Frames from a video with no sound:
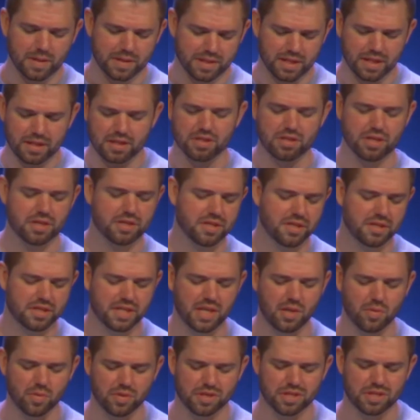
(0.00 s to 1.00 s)
But then just
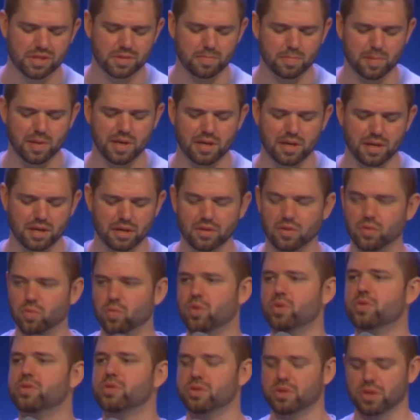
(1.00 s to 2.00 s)
as he was speaking, the
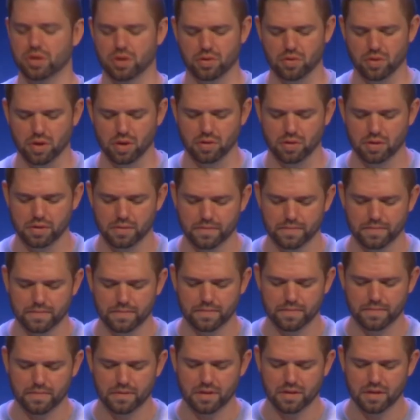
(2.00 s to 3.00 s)
rooster crowed,
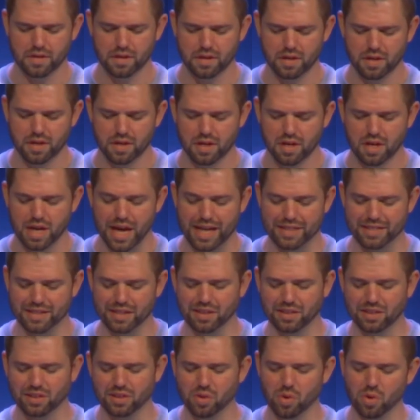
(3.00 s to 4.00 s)
and
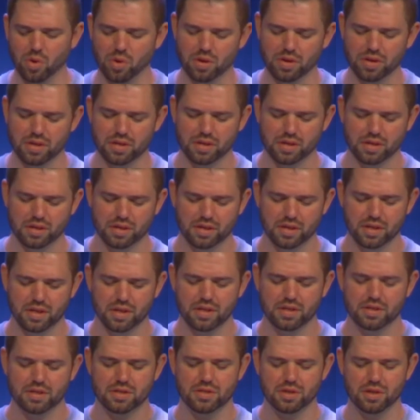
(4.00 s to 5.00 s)
the Lord
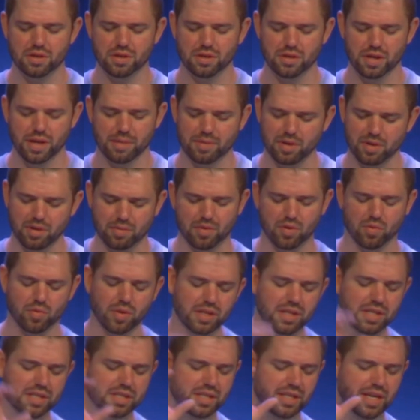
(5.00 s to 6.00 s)
turn. I'm going to, I'm going to
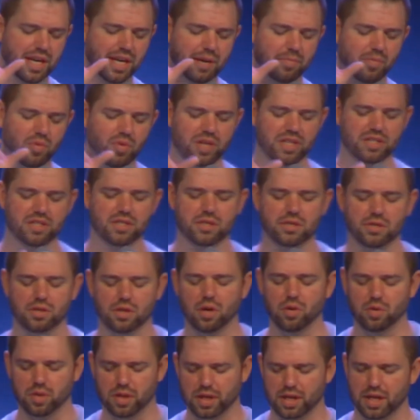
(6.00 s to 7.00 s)
read this again. I'm going to read it
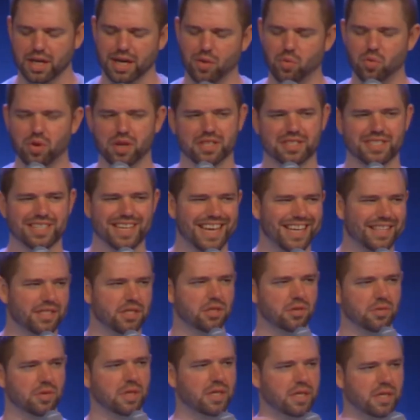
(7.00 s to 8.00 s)
slowly, and I want us to
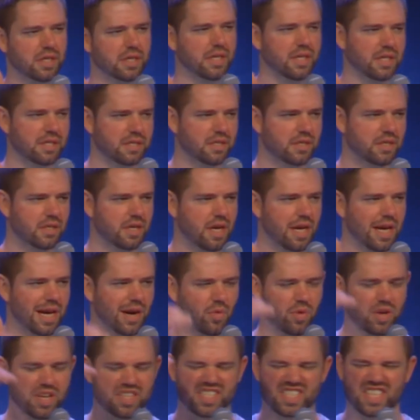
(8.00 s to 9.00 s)
enter into this.
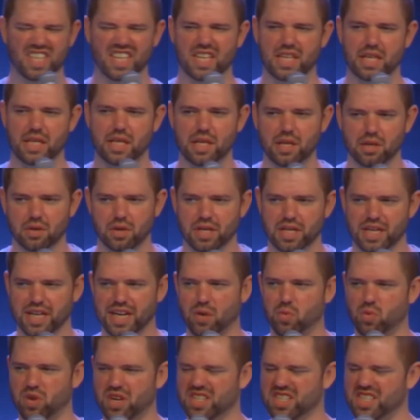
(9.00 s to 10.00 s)
I want us to hear it,
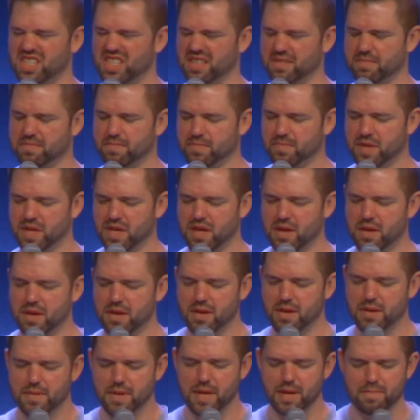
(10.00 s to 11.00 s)
and I want us to
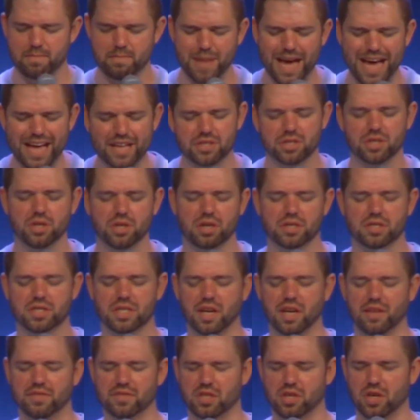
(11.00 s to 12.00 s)
imagine
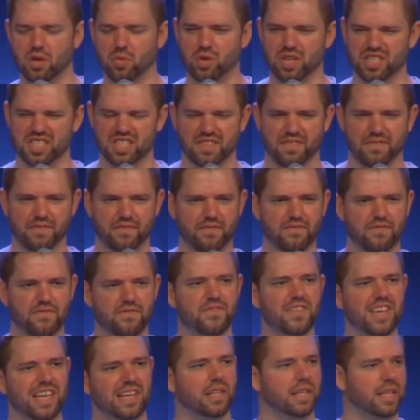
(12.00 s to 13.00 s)
ourselves there, and I want us to
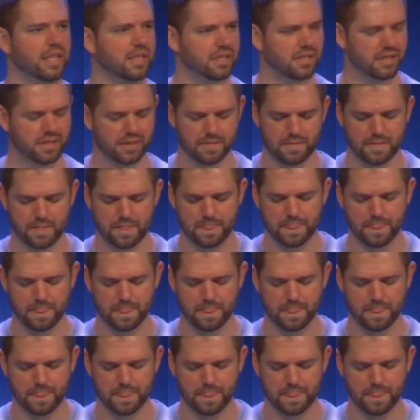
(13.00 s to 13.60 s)
feel it.